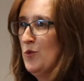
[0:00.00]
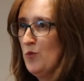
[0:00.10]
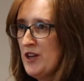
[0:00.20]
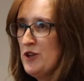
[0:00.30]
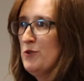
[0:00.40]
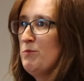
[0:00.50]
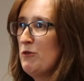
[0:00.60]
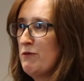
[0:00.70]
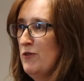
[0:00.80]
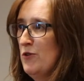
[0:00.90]
when you
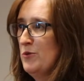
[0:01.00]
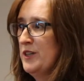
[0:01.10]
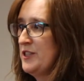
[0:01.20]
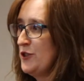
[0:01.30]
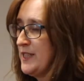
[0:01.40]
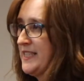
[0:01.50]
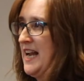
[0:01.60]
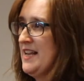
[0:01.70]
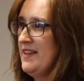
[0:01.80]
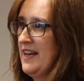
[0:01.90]
put forward, you
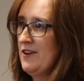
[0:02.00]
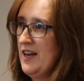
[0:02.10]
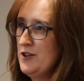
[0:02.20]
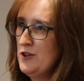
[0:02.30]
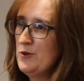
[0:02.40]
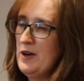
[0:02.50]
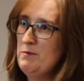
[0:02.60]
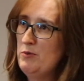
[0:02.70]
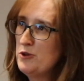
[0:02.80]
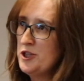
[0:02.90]
stand there and you are
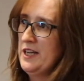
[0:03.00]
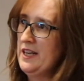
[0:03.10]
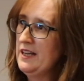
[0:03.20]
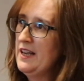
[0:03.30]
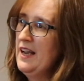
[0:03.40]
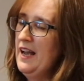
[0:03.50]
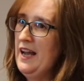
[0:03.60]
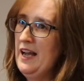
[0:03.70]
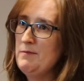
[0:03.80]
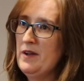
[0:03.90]
pushing
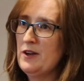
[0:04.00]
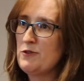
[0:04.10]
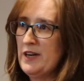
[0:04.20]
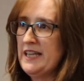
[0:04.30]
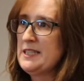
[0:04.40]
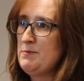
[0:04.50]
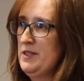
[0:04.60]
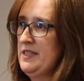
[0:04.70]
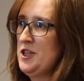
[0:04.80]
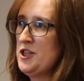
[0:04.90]
a Greens
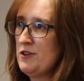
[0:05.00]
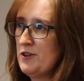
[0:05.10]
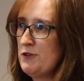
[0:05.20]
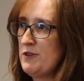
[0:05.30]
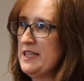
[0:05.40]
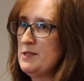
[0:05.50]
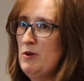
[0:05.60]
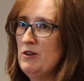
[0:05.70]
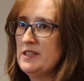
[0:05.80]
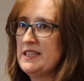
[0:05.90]
position or a Greens
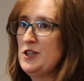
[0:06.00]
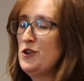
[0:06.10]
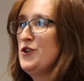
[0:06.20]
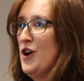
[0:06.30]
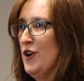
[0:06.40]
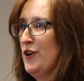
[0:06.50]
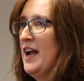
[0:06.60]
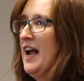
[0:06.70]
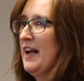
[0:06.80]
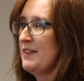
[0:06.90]
policy,
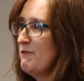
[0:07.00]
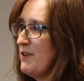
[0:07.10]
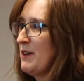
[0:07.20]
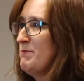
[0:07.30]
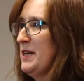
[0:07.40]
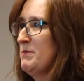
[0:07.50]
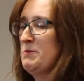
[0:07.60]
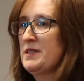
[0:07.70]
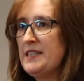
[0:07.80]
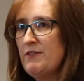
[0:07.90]
at the very
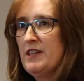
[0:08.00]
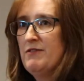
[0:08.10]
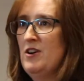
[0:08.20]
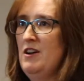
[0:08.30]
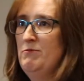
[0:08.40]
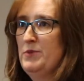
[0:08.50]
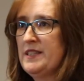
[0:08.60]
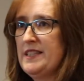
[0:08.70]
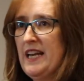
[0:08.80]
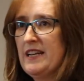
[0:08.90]
minimum
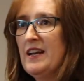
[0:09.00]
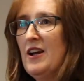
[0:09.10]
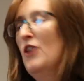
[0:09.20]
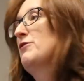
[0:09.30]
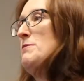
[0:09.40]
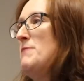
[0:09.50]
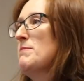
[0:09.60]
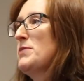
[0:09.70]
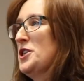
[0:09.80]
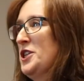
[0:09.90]
75% of the
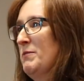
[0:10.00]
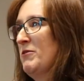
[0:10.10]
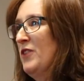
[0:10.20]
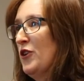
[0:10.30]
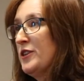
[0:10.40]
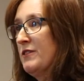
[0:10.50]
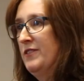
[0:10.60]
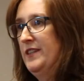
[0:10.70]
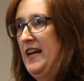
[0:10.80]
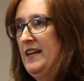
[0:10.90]
membership voted
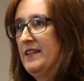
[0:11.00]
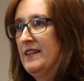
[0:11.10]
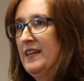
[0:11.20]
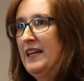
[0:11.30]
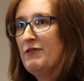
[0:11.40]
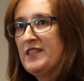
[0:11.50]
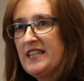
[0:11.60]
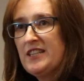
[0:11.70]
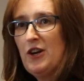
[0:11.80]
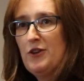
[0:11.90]
for that. If it
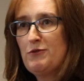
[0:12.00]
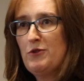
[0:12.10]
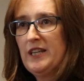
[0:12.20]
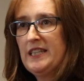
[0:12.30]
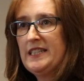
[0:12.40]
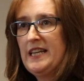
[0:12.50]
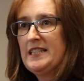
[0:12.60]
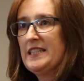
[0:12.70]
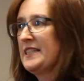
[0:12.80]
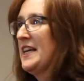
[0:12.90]
didn't go through on
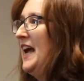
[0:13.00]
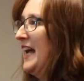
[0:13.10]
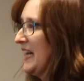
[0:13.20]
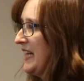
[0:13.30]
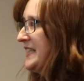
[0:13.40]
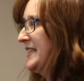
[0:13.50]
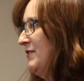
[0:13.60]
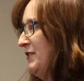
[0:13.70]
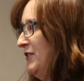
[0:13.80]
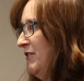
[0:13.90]
consensus, at least
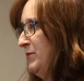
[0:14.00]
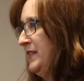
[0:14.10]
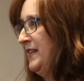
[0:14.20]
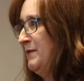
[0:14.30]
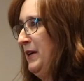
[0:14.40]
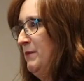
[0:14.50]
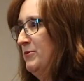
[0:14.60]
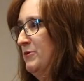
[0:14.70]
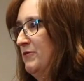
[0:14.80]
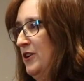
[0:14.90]
75% of the
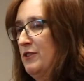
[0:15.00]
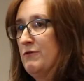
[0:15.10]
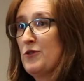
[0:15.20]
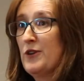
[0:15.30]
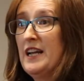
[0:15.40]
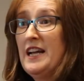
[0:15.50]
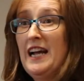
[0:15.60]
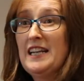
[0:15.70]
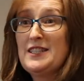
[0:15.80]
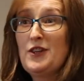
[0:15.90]
people voted for it.
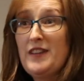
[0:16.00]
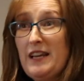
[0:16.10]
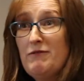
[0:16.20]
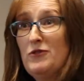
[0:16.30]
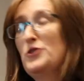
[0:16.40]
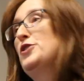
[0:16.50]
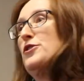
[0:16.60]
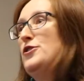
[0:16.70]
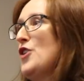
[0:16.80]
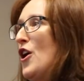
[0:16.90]
And so therefore
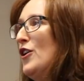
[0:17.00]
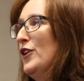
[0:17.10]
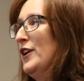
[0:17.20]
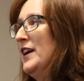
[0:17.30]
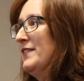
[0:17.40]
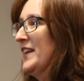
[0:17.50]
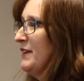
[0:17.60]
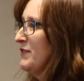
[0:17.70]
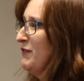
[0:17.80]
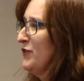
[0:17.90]
that
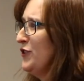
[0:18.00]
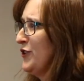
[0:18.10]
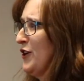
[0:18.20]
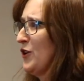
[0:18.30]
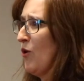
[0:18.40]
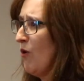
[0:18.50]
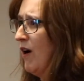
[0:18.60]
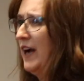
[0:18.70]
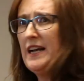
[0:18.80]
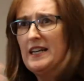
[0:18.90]
even if you don't
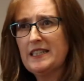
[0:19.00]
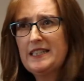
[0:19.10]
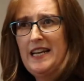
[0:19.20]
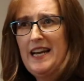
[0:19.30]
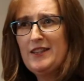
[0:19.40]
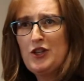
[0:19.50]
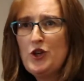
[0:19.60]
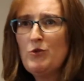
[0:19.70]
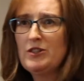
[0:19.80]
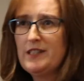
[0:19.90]
quite understand the
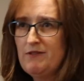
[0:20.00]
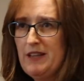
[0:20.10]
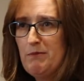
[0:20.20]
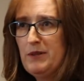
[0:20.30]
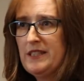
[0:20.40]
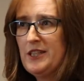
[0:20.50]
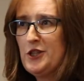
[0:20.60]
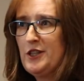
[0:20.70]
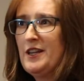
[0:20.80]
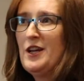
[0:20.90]
nuance of that
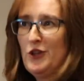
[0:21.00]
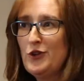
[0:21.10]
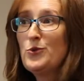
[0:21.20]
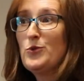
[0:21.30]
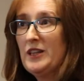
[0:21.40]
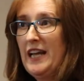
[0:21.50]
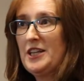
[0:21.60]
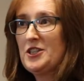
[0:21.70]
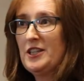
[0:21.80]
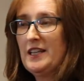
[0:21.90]
position, you
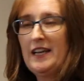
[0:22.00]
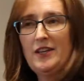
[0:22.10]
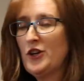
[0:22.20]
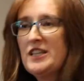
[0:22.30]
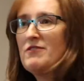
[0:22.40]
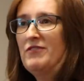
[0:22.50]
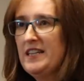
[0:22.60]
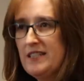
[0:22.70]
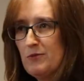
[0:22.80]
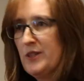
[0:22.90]
can
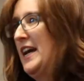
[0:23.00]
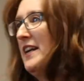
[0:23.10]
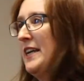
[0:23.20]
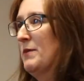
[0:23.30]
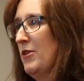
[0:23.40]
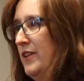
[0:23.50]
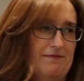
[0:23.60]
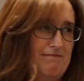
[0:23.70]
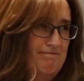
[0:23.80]
defend it without any bother.